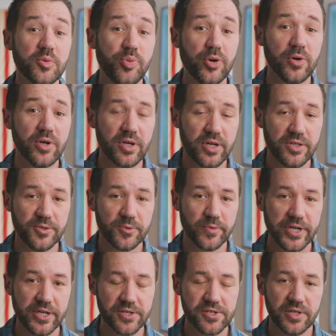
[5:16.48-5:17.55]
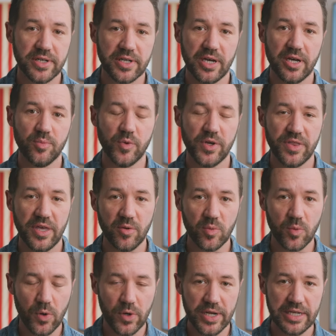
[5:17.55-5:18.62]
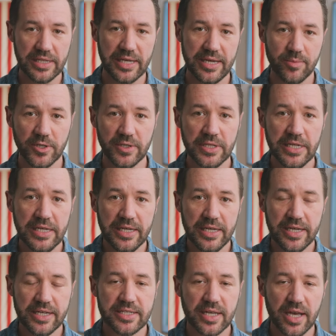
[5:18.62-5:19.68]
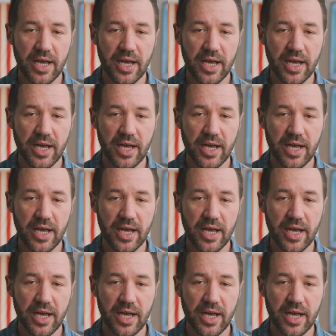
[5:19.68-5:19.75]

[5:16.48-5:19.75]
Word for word: the port on the rear should come with a warning label. It's